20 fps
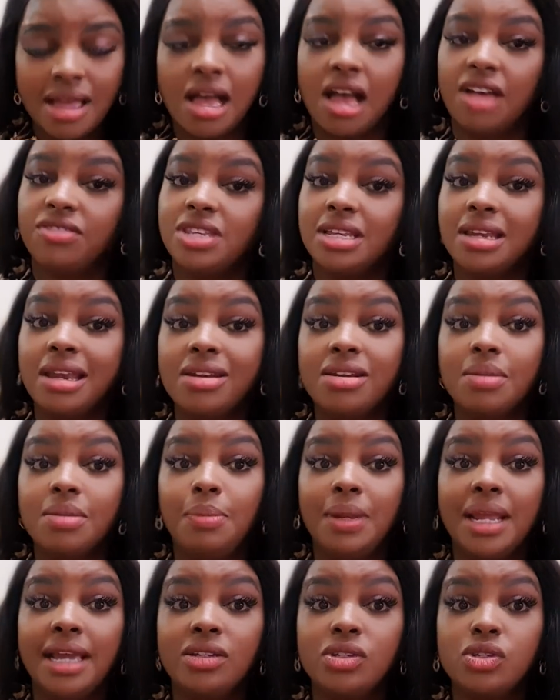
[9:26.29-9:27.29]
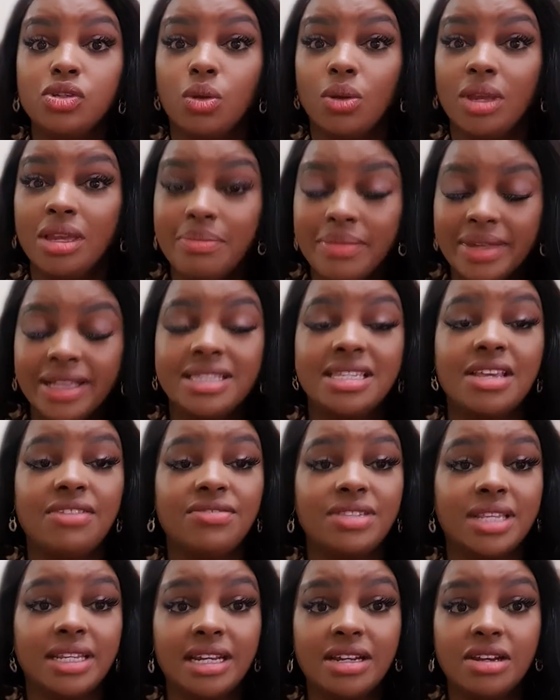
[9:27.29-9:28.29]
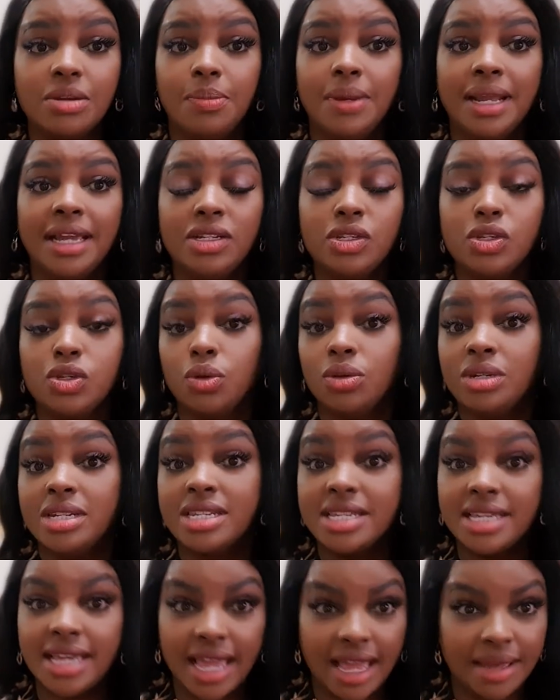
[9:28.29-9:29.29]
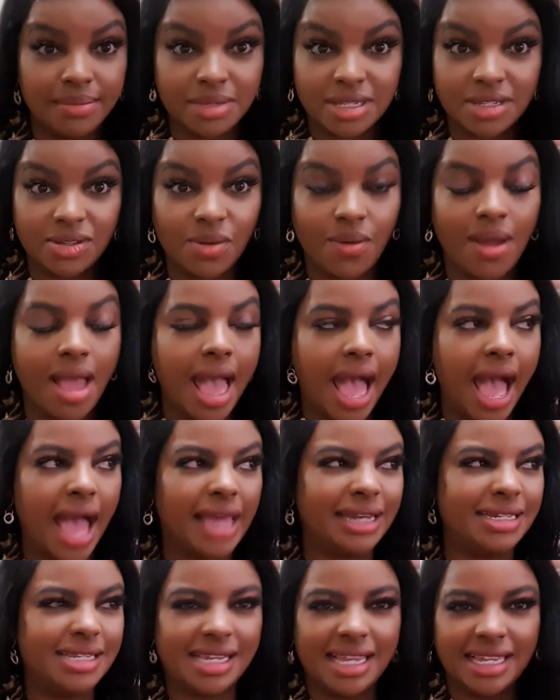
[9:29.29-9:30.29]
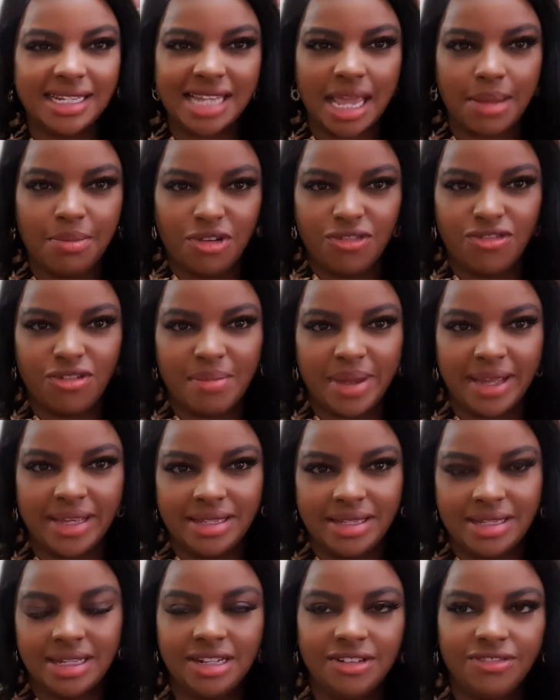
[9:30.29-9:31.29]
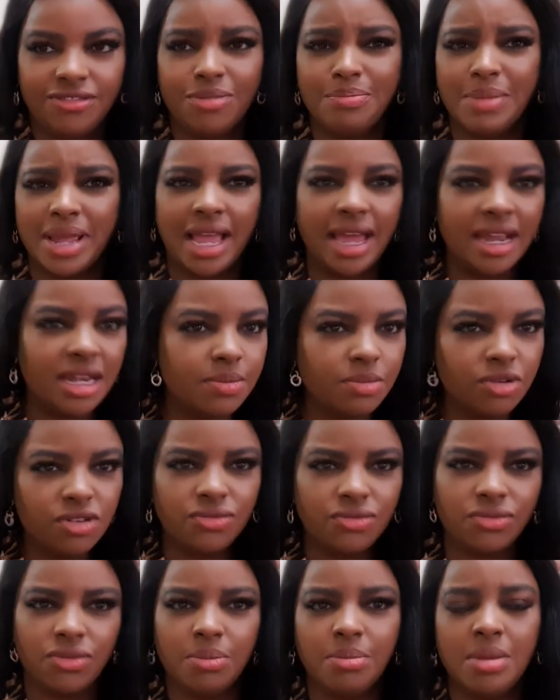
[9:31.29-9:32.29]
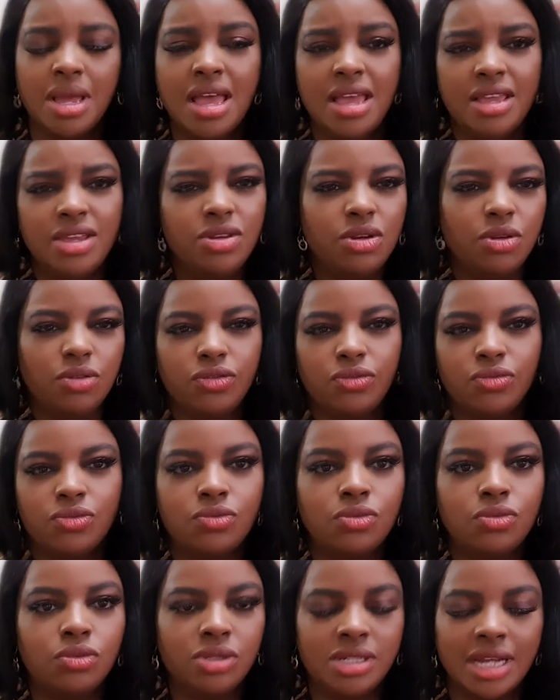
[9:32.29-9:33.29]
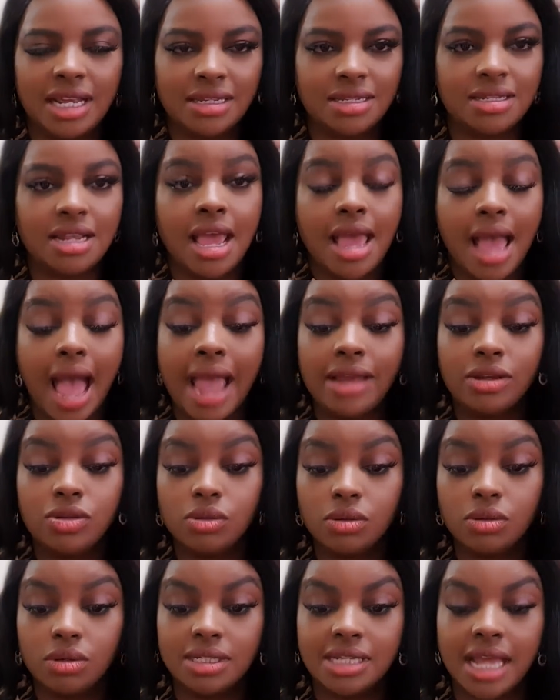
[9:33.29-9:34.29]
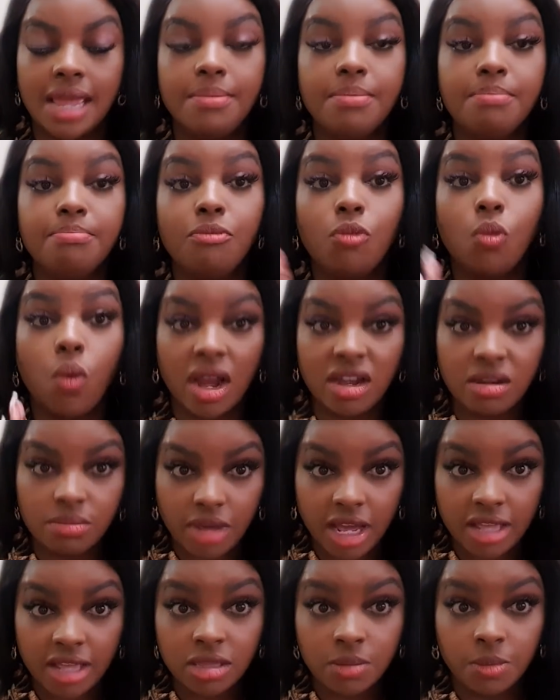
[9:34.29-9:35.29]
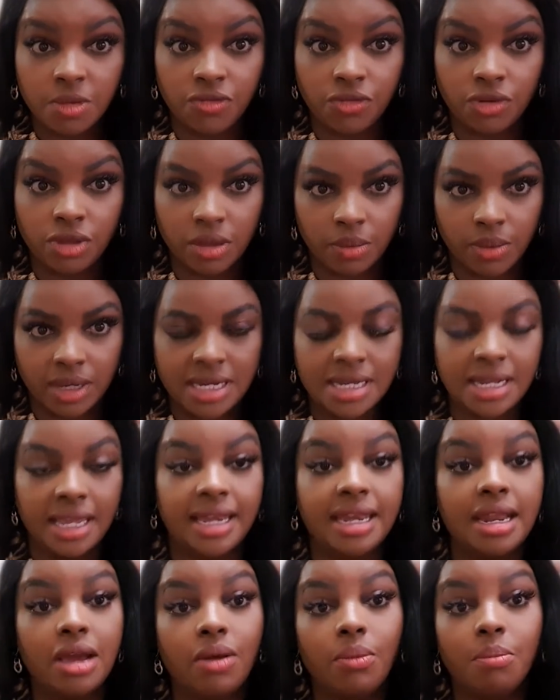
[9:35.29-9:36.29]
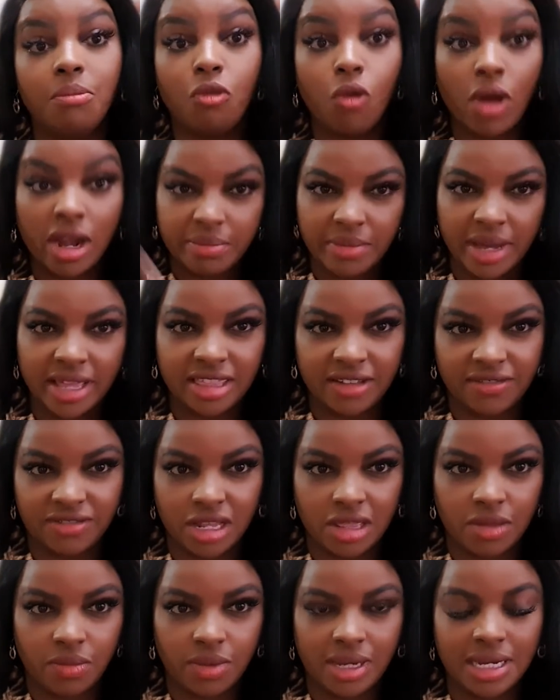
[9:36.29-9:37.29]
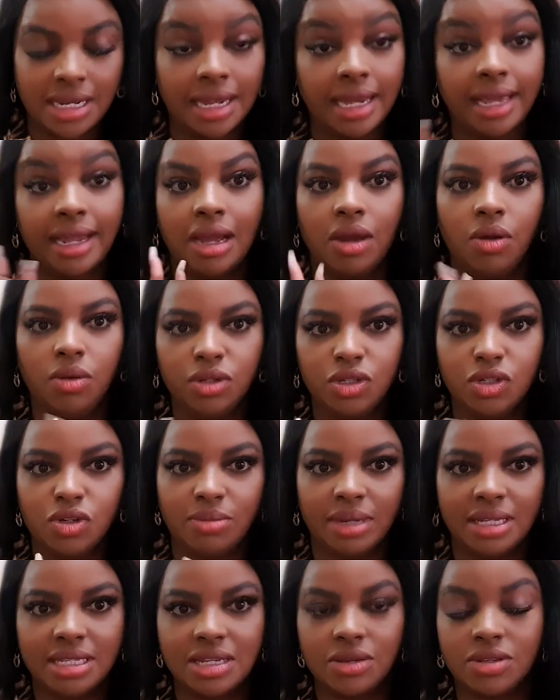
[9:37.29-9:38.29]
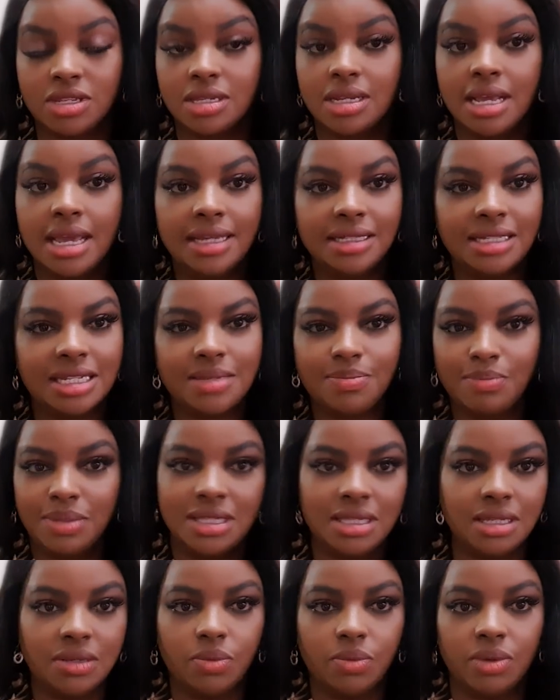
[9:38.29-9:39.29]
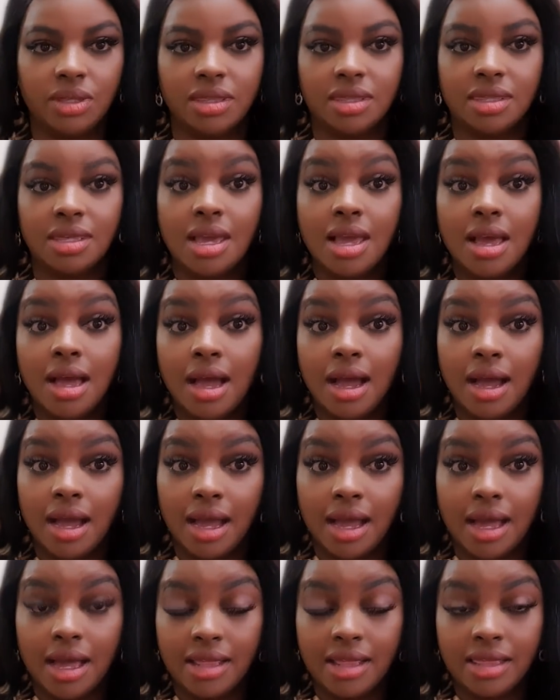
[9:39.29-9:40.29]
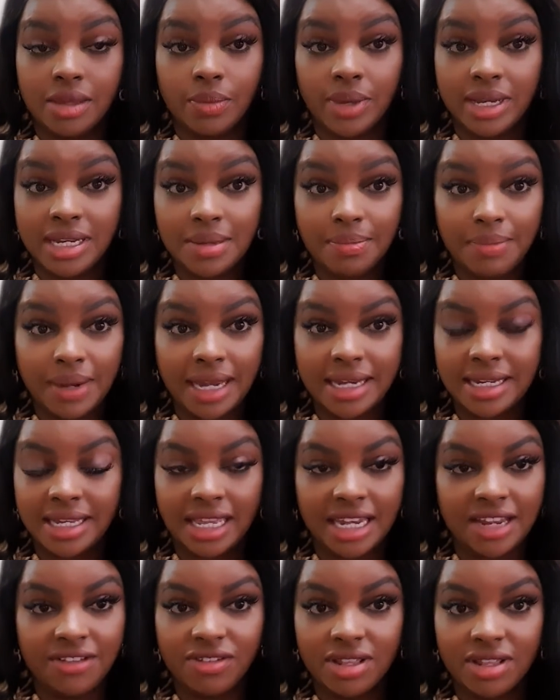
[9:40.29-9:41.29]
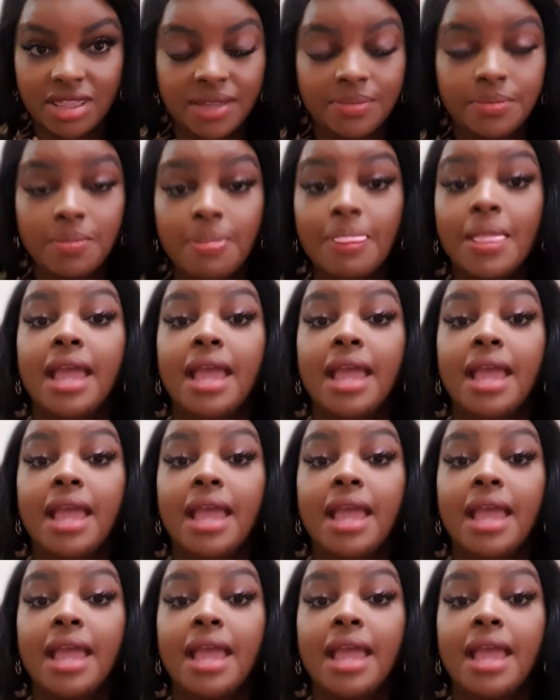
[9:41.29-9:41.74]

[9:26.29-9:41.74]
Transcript: I've started replying to your emails. I've started replying to your DMs. You know, I have taken time off for myself, for my honeymoon, from, you know, to just, I took time one month before the wedding and now one month after the wedding, like a whole two months, I was just busy with uh, the wedding planning and everything.